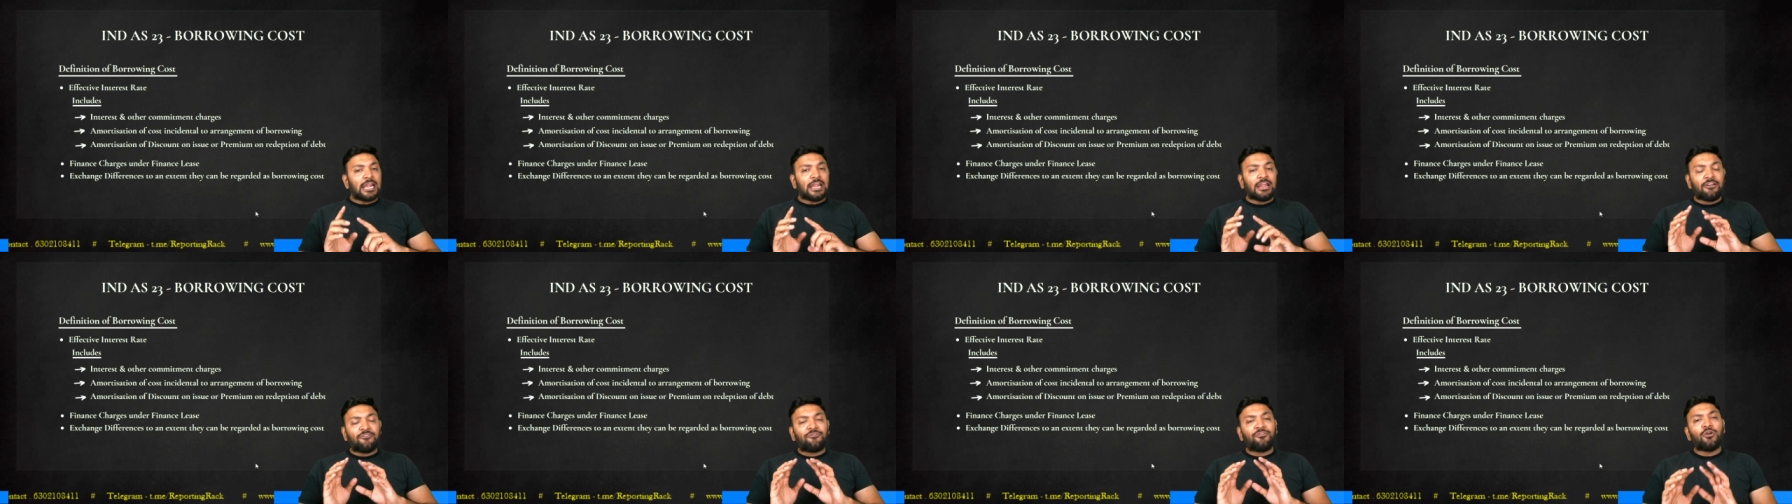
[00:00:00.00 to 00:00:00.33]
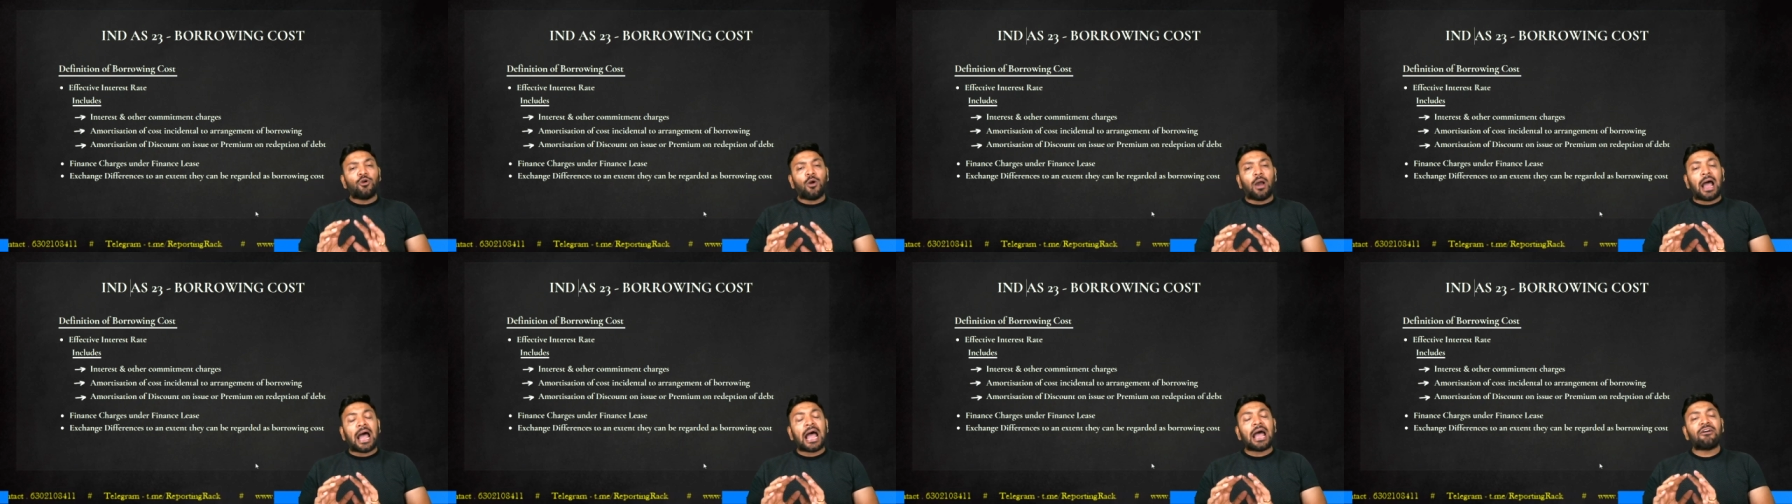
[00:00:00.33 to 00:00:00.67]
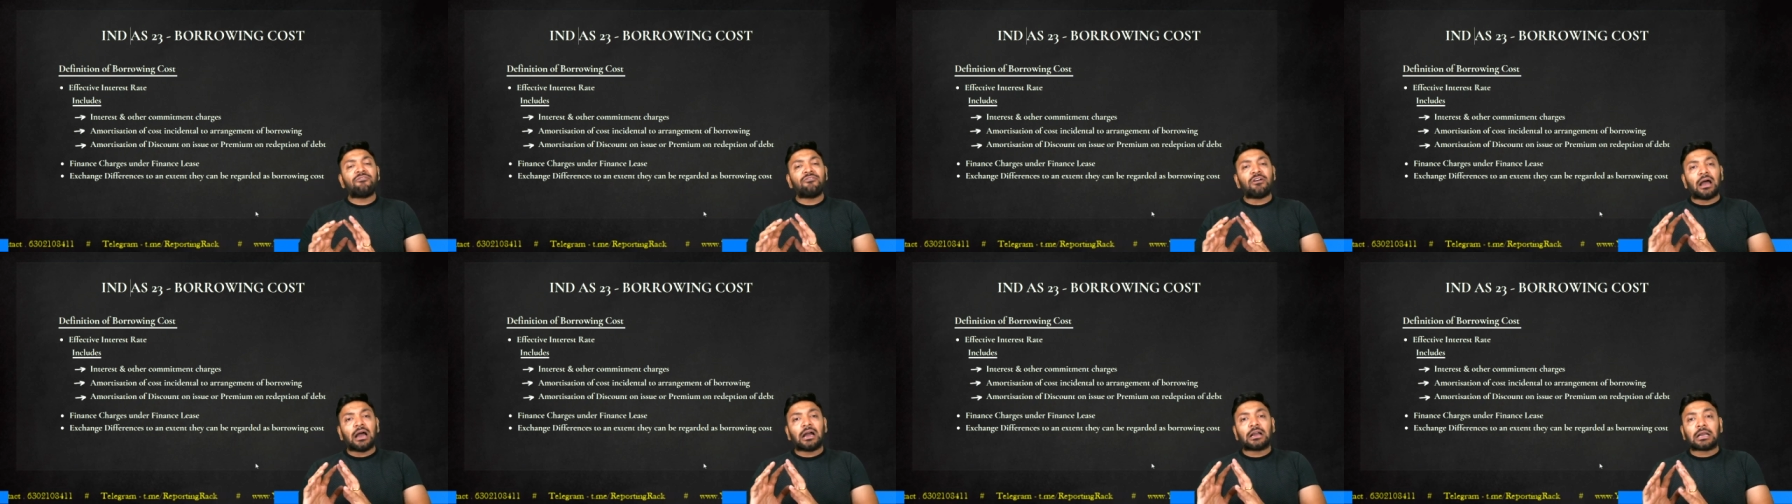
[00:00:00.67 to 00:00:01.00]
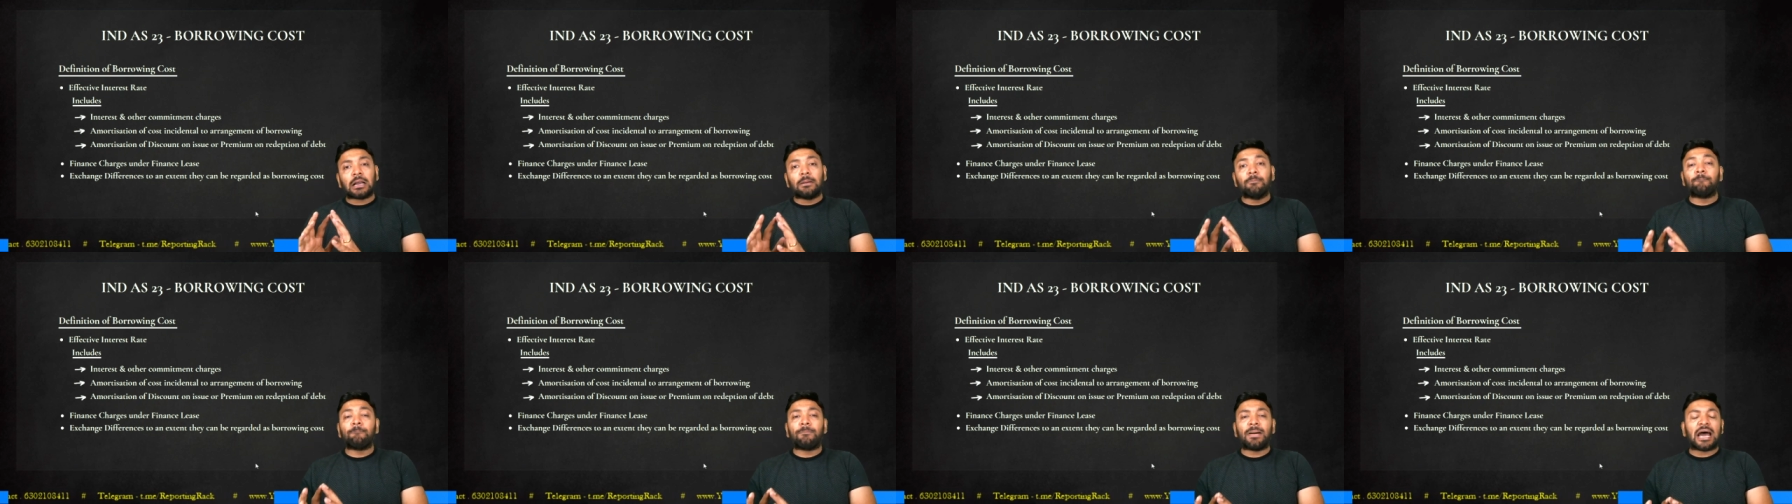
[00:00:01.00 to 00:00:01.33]
If you have a
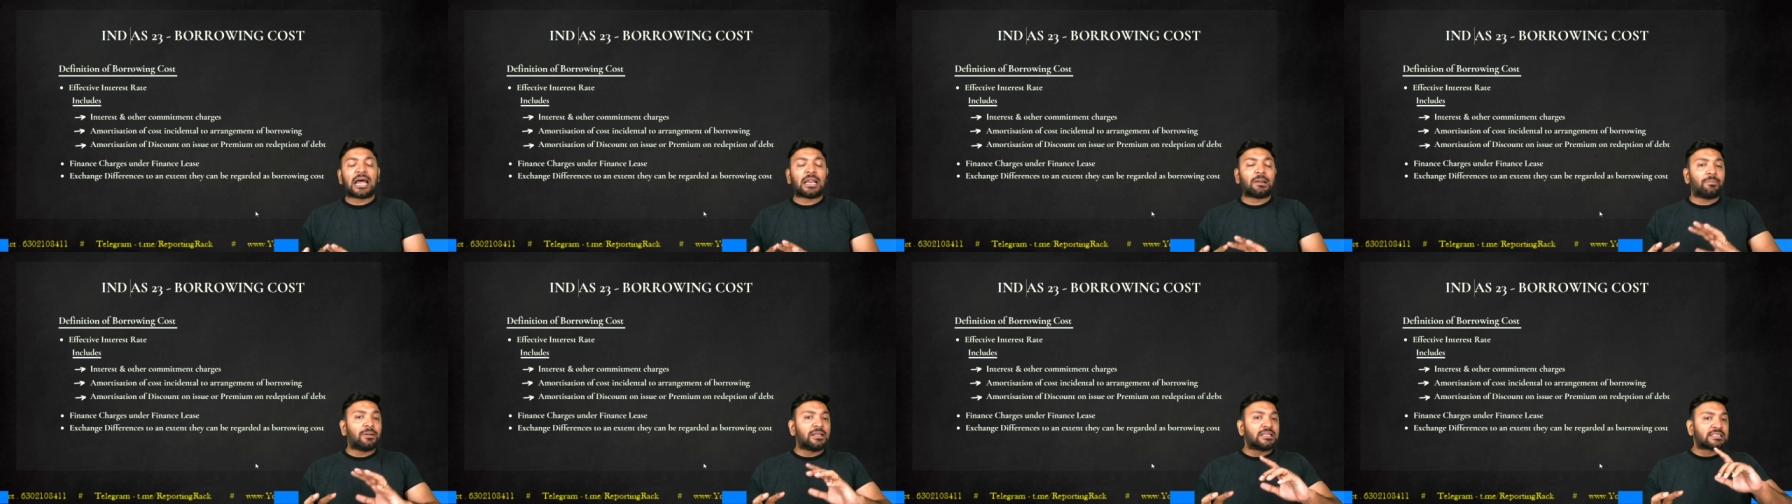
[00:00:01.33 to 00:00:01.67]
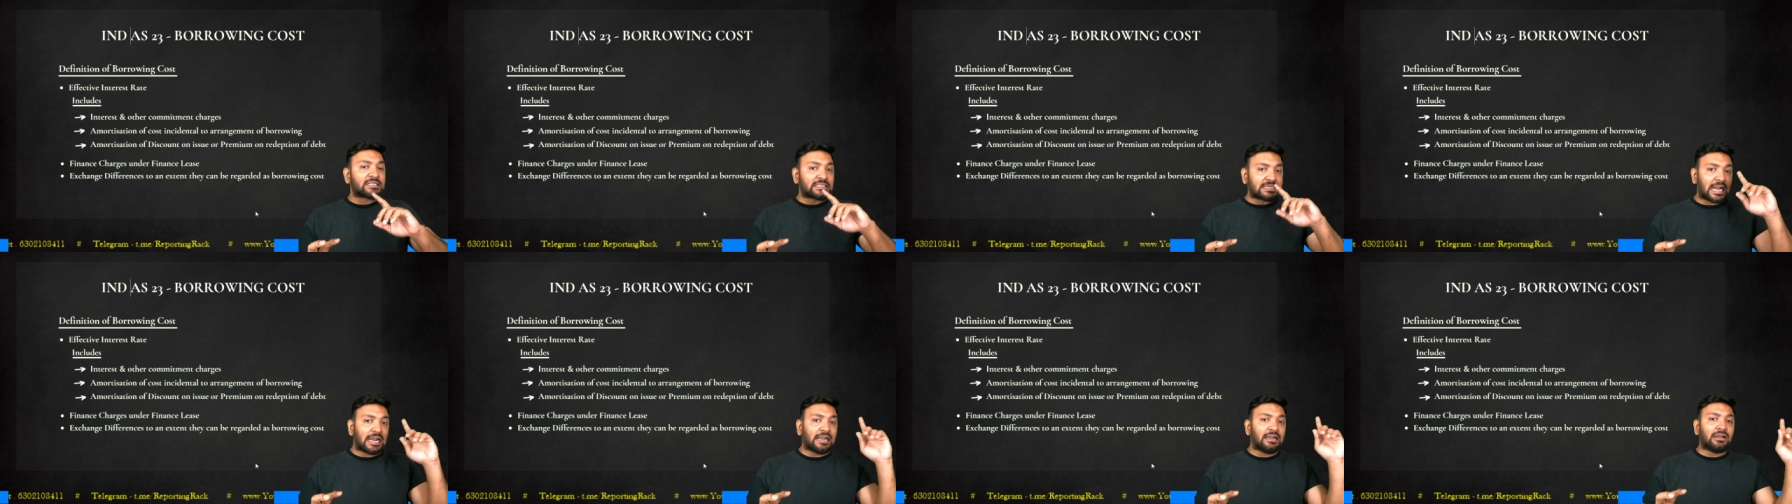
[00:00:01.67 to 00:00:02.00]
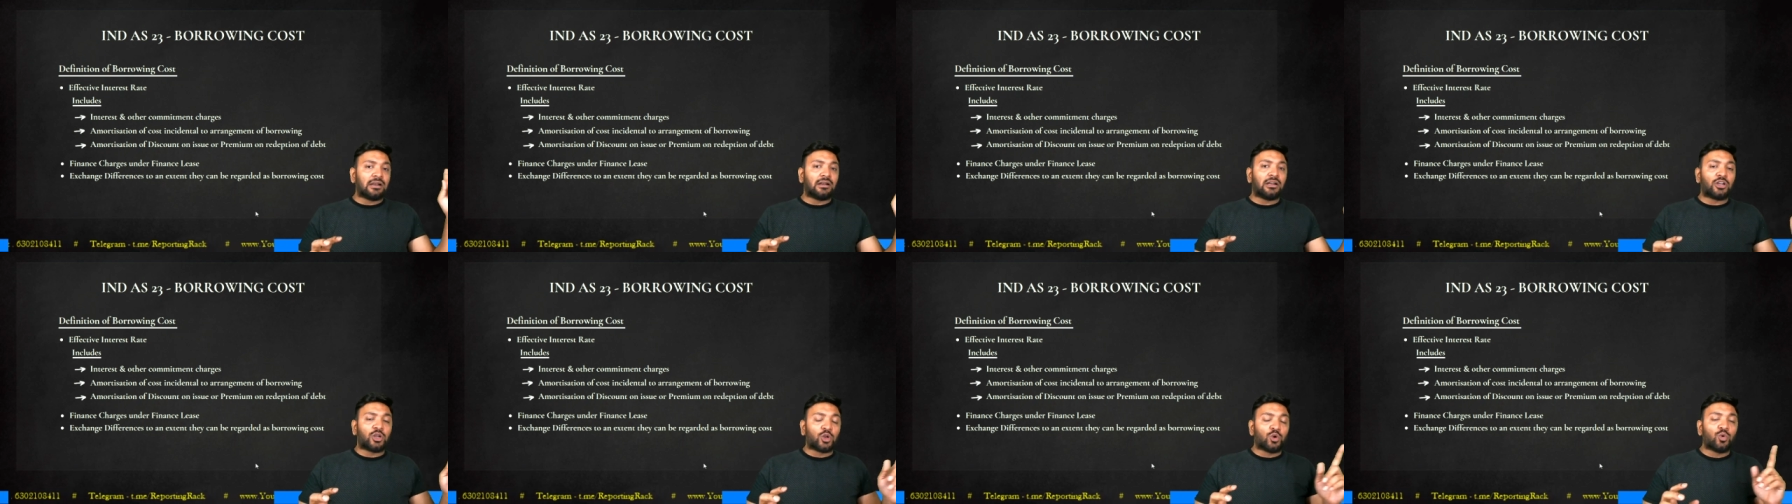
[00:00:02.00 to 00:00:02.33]
comparable standard